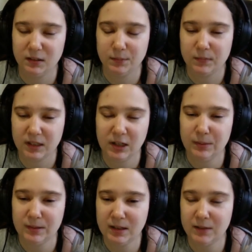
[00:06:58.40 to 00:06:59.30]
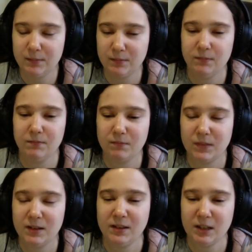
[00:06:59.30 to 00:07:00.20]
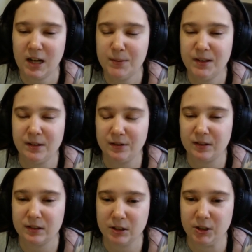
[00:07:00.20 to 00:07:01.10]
Tell me in the comments, did you